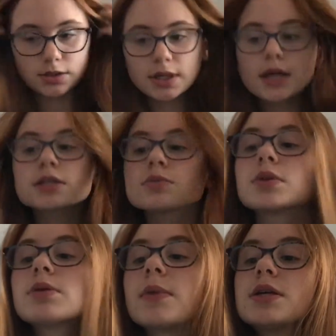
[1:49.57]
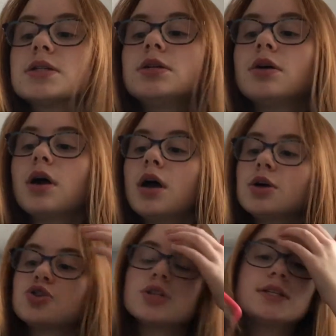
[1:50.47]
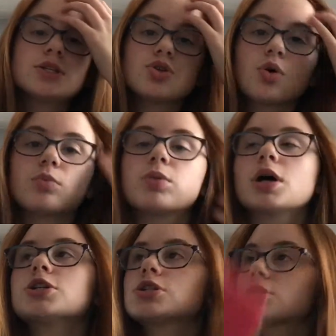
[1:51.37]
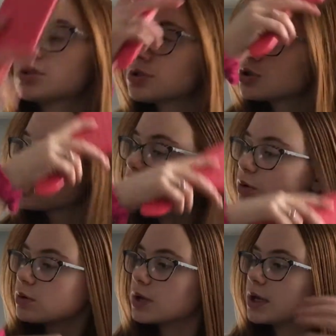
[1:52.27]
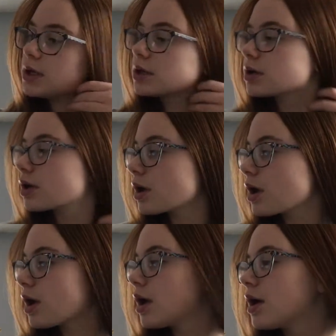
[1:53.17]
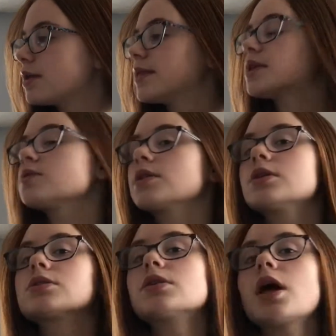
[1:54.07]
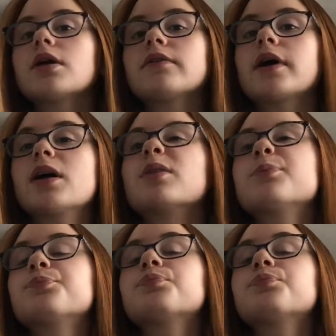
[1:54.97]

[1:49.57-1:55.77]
it gets really messy. So this is an old brush, so like that's why there's a lot of hair.